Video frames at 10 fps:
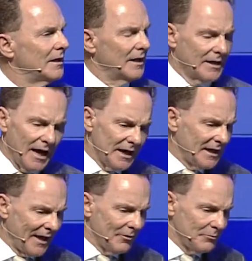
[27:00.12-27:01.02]
Now, God
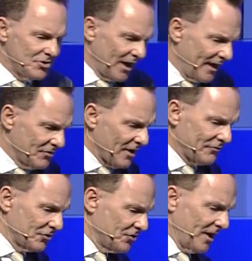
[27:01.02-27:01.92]
gave them chance
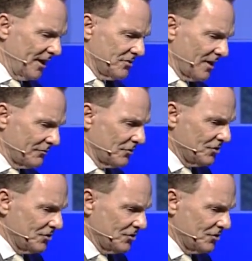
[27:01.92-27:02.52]
after chance after